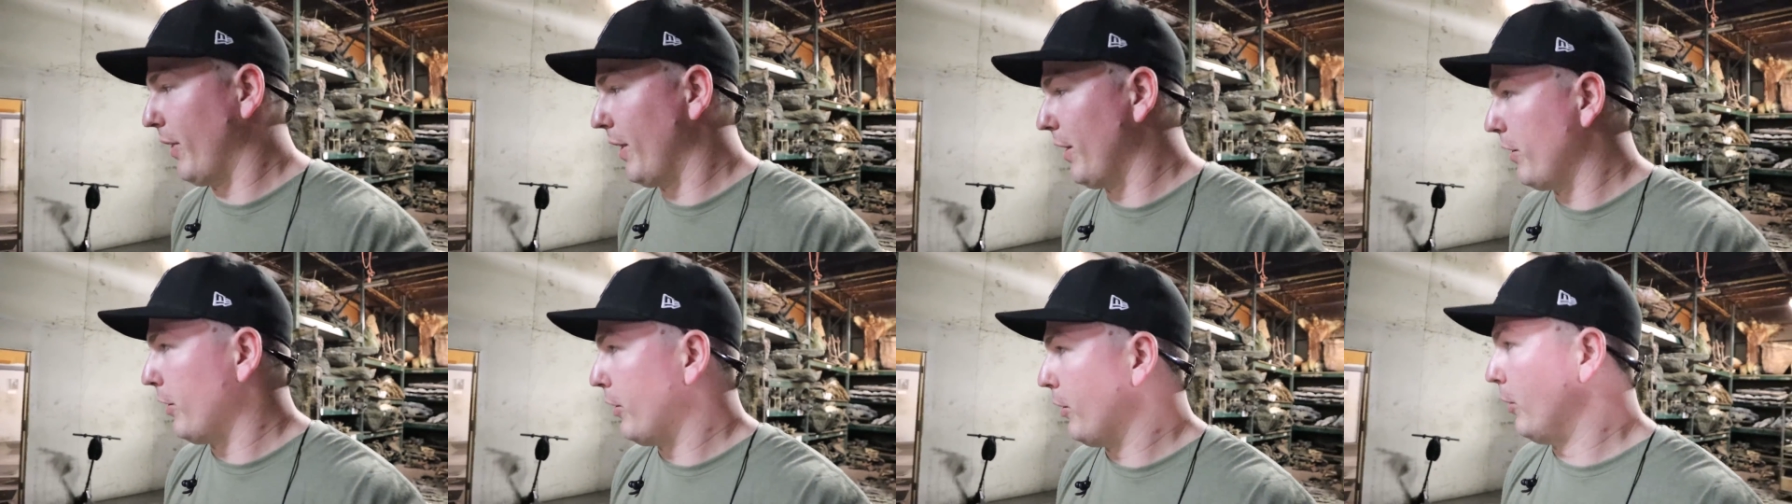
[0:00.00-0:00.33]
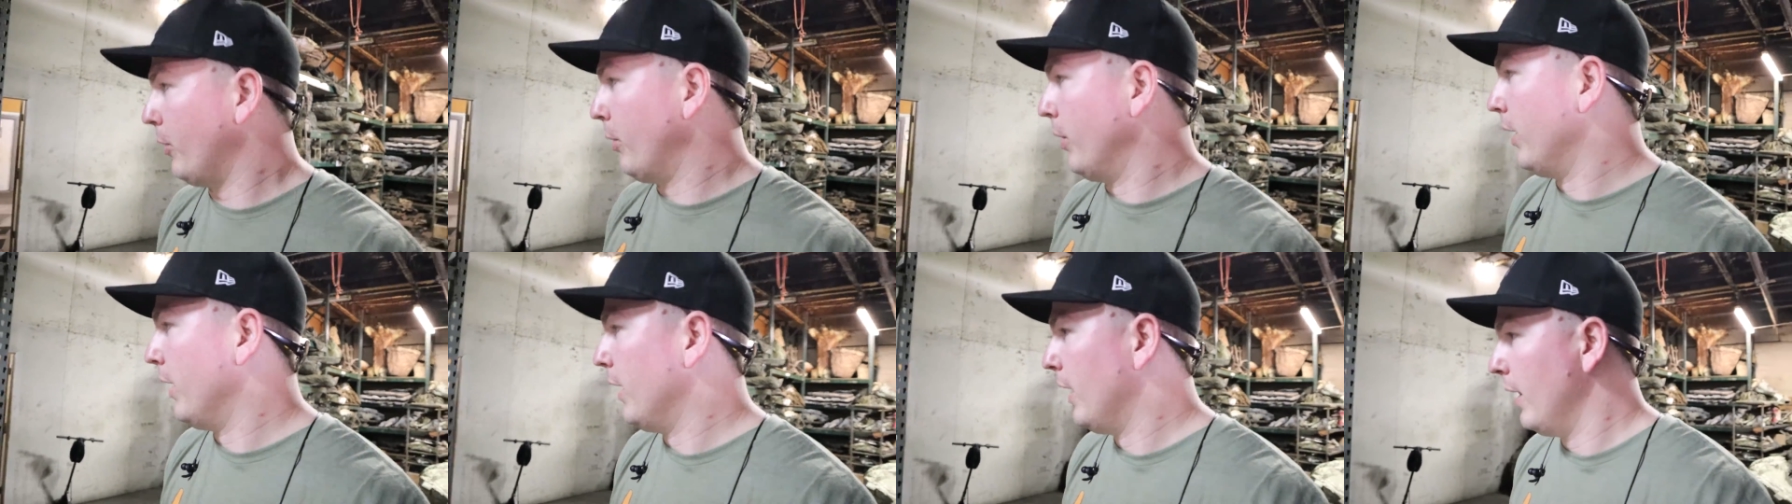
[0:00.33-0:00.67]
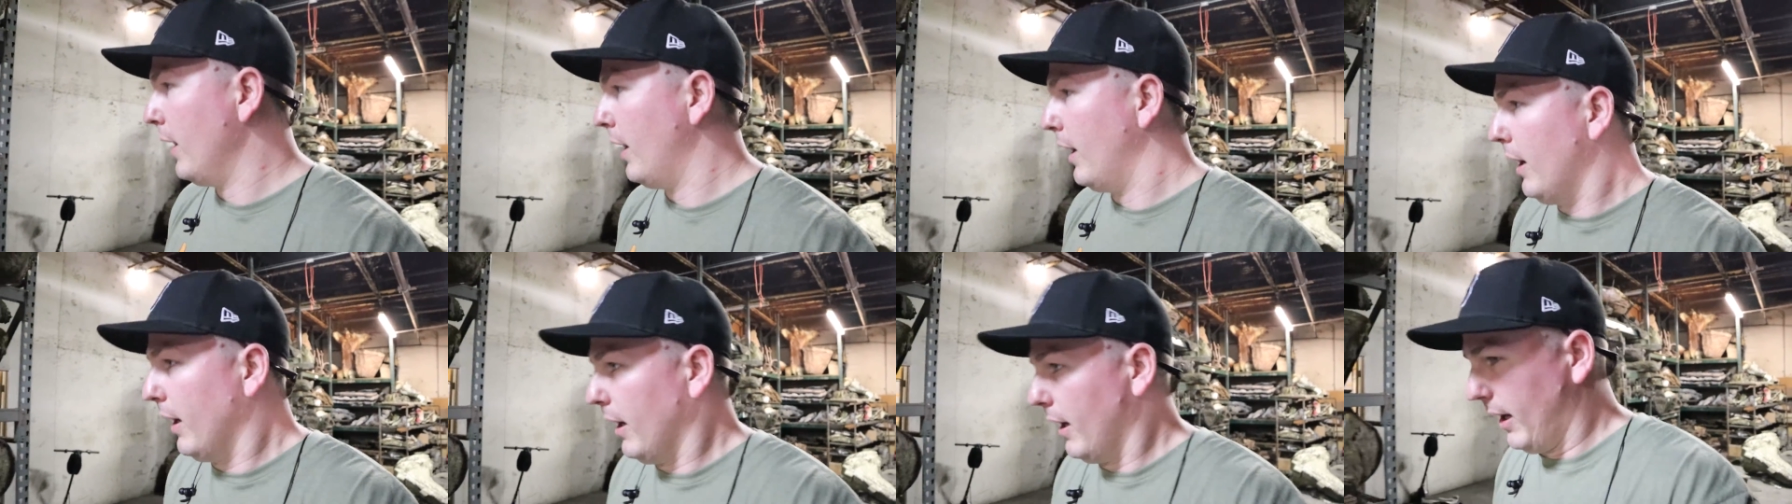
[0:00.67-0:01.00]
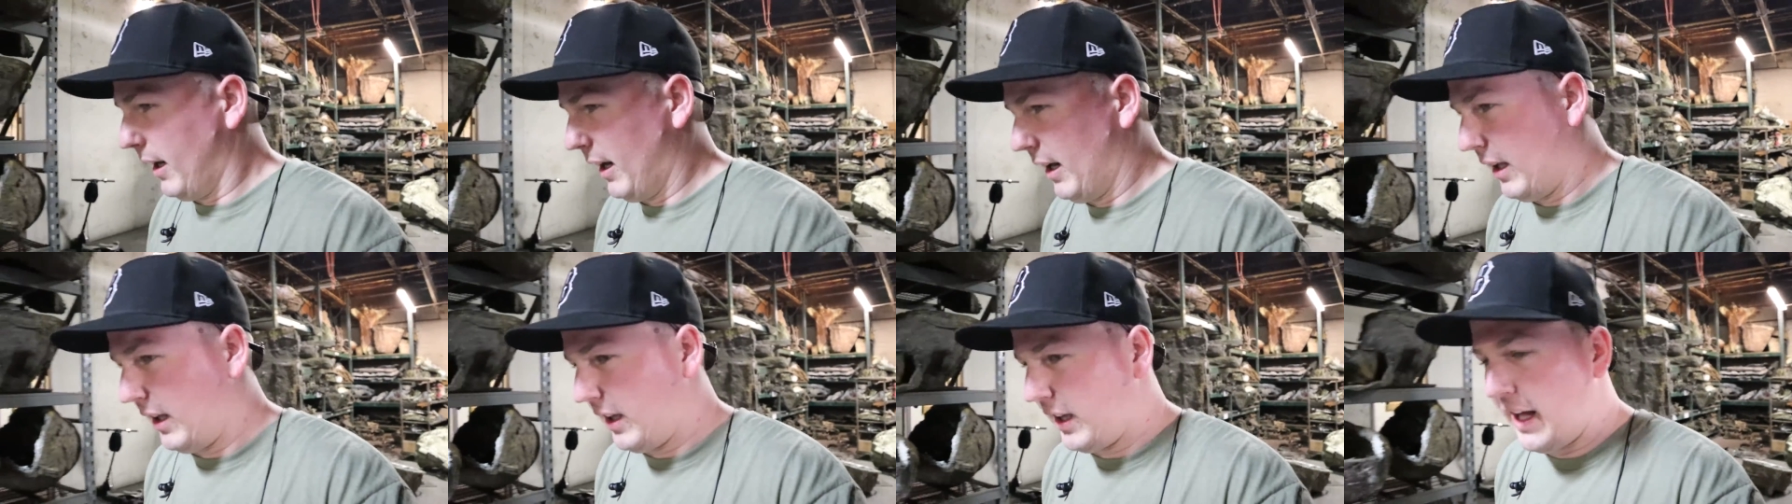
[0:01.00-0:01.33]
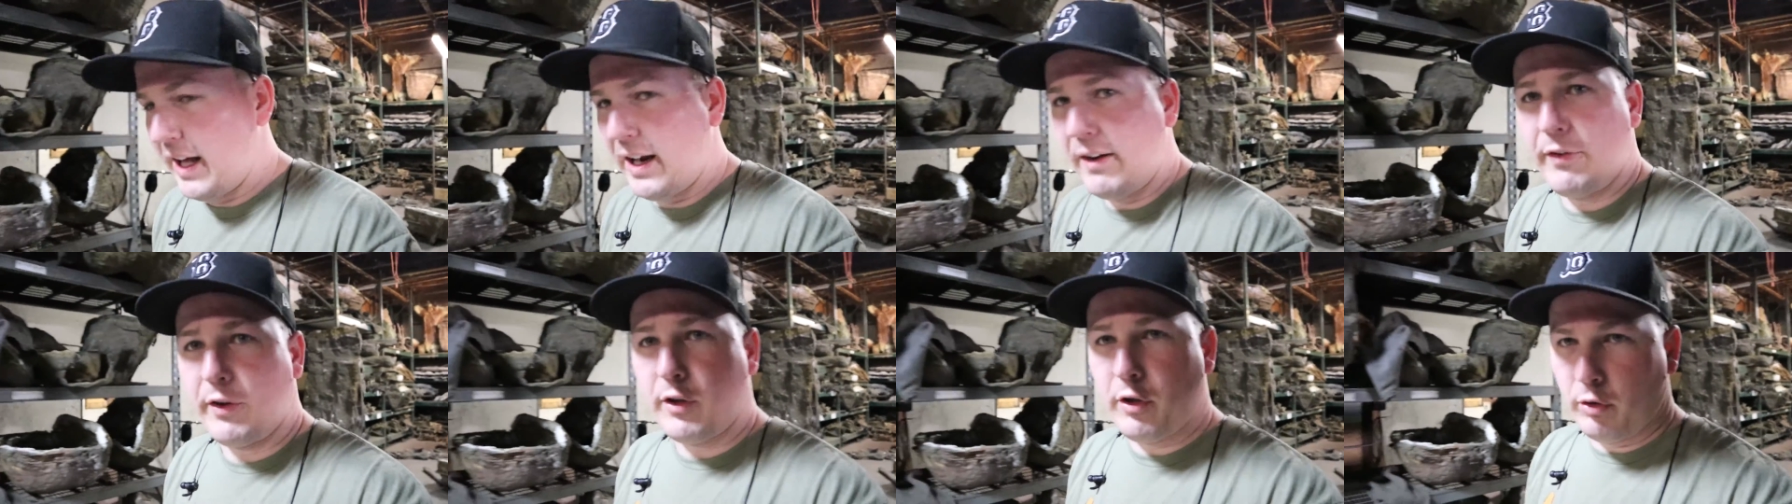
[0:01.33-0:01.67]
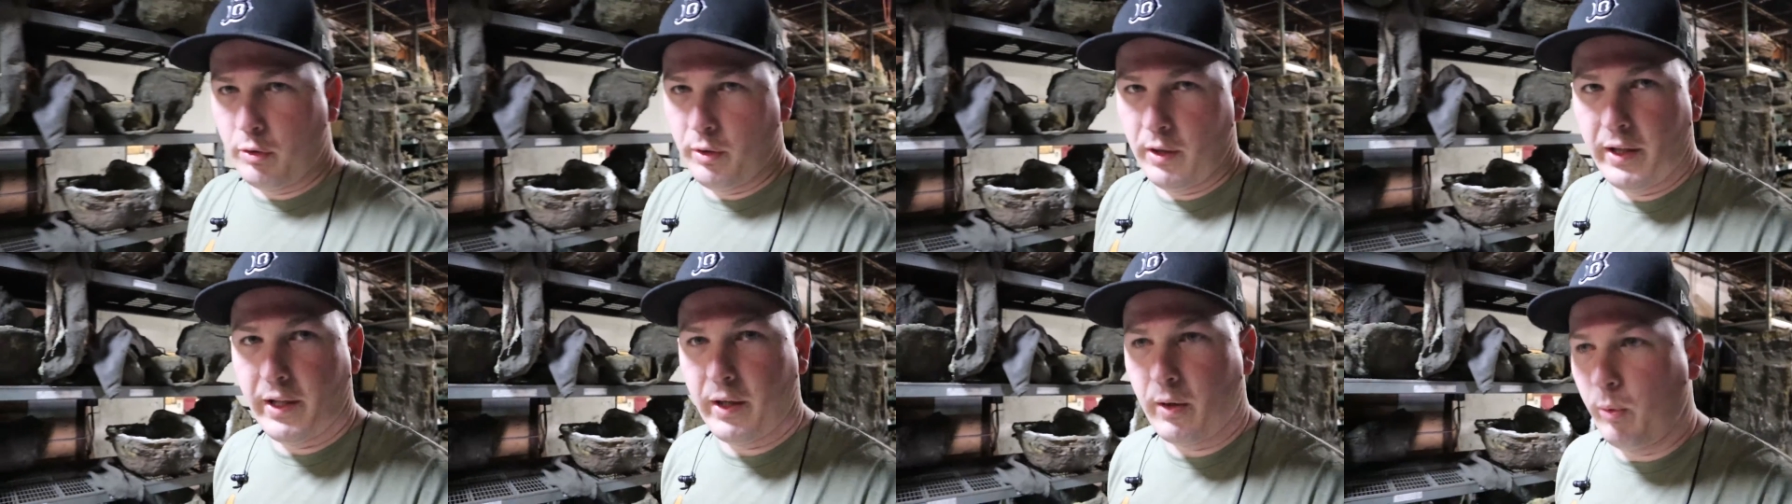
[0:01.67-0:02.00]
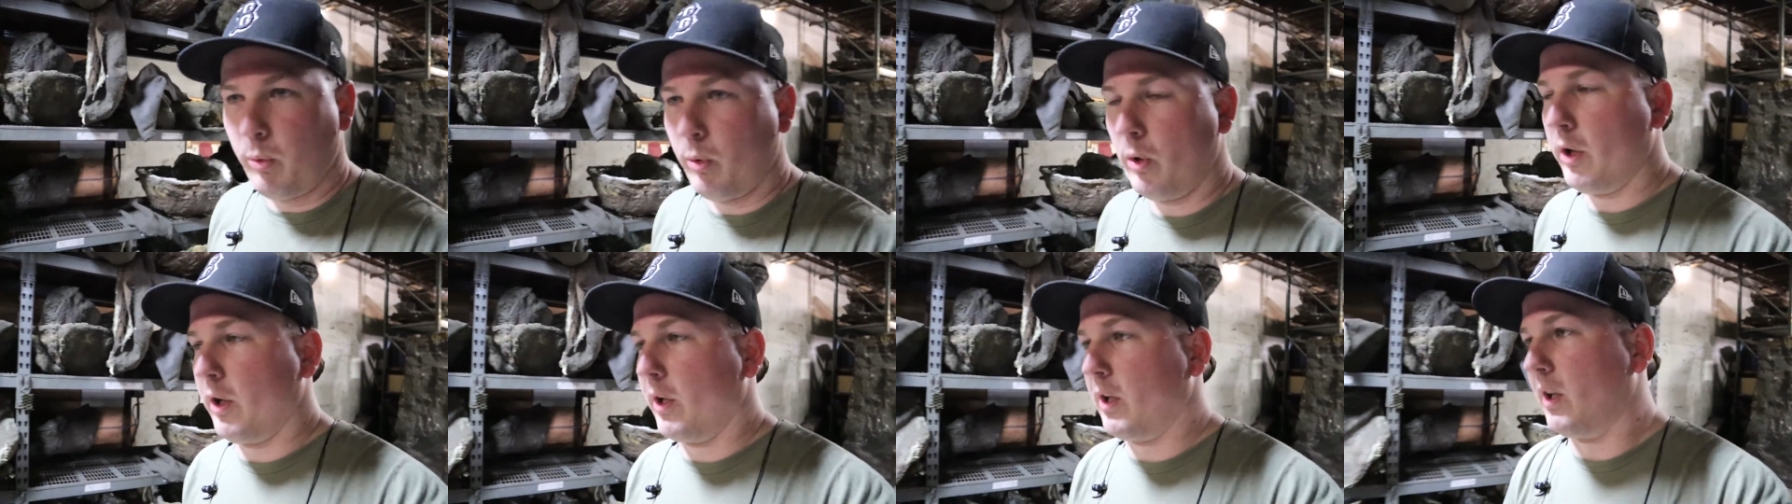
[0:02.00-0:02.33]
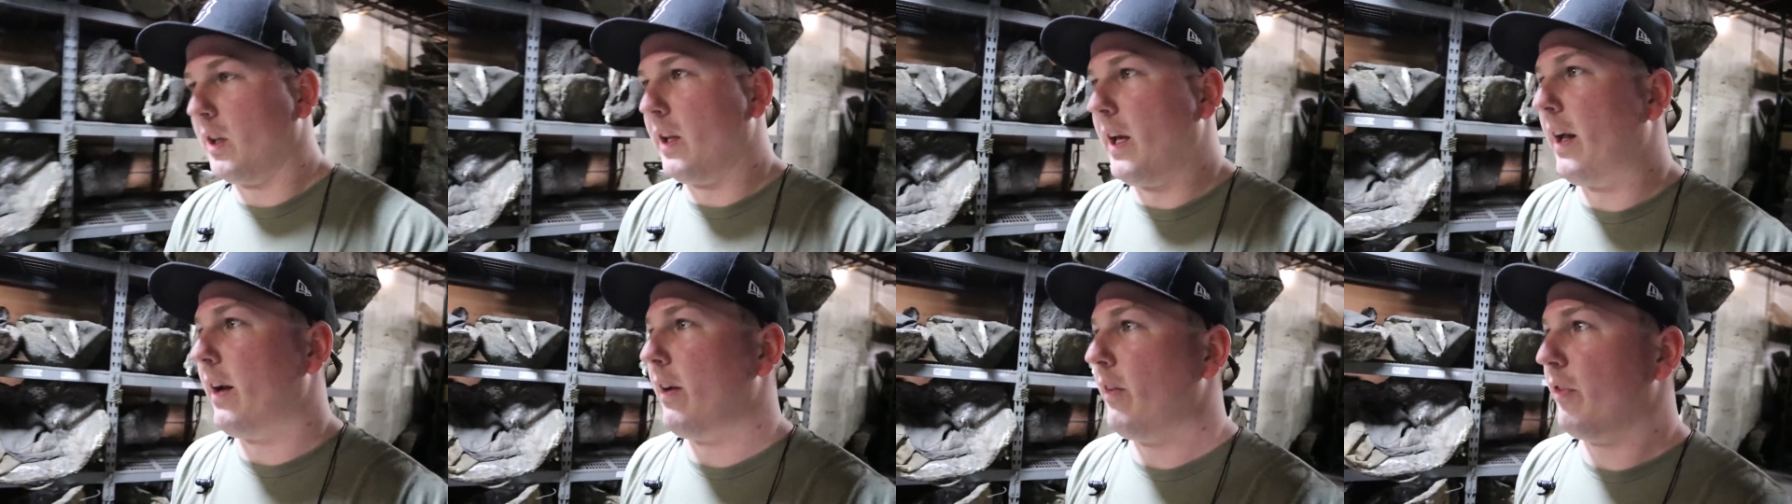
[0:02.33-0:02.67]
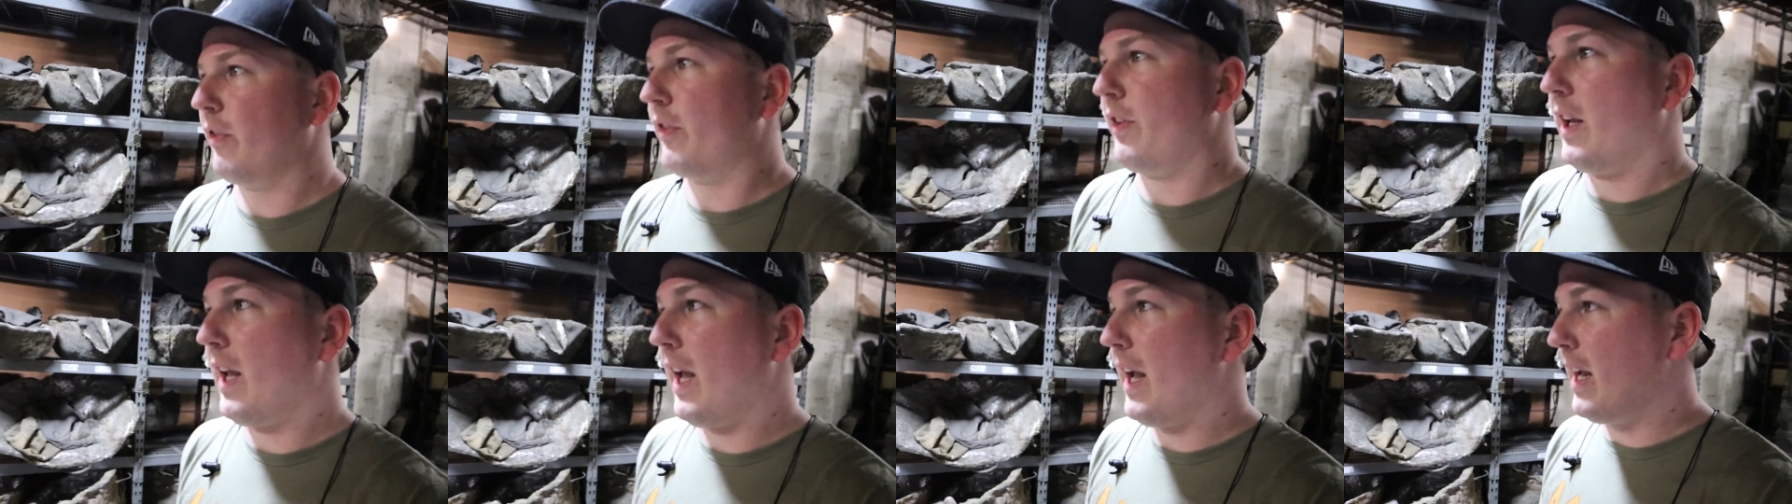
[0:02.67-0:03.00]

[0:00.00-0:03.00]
They do uh, a lot of acrylic work, a lot of,